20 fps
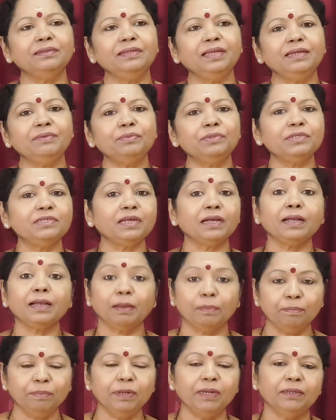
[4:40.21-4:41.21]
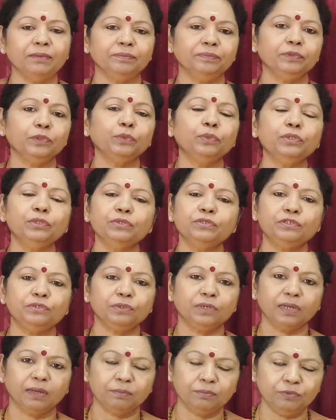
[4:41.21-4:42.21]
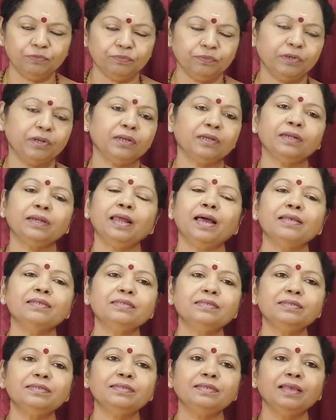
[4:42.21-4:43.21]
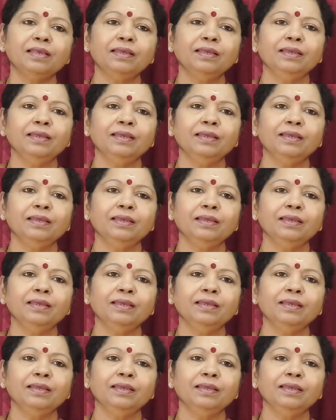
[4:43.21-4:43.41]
There was a couple who used to come for our classes.